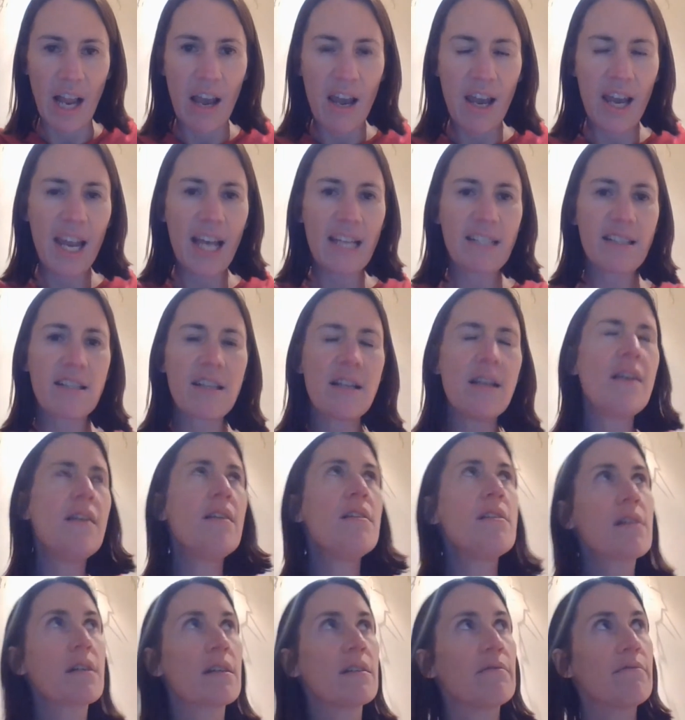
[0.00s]
Let's
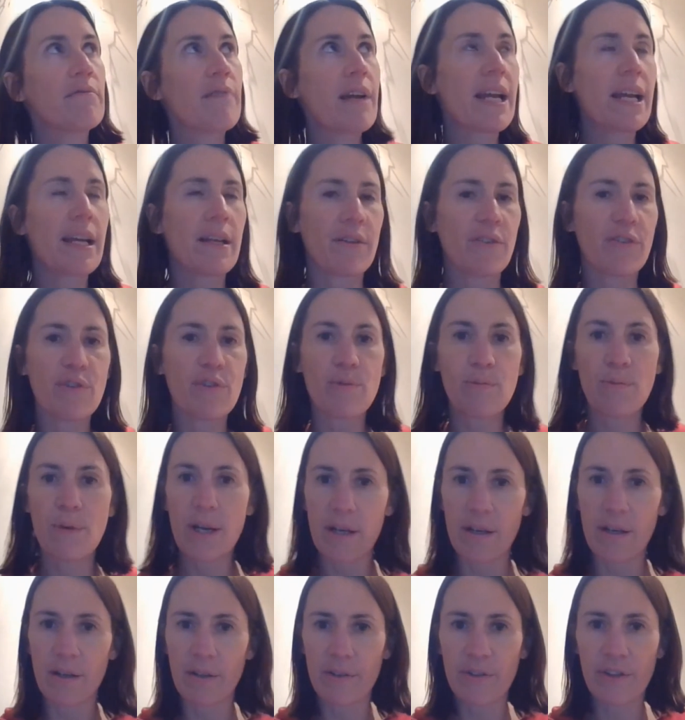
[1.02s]
look around the
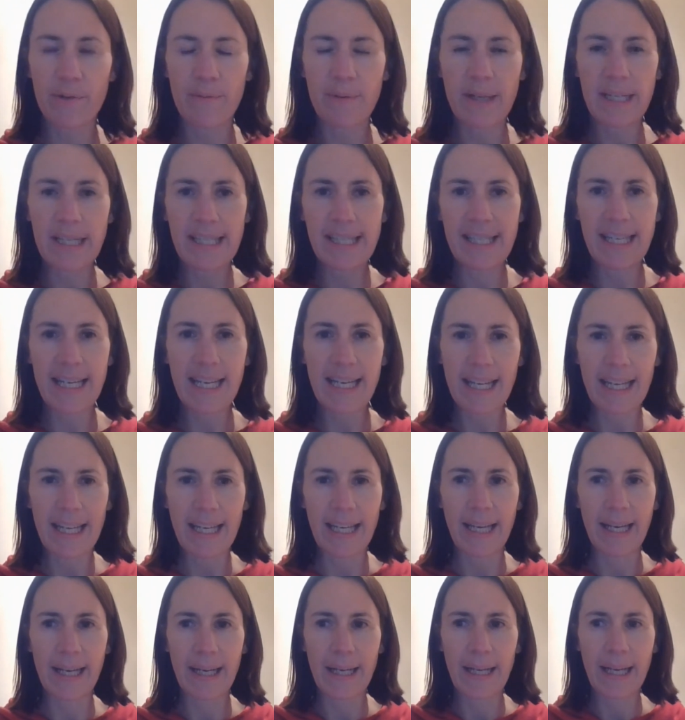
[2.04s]
world that we see.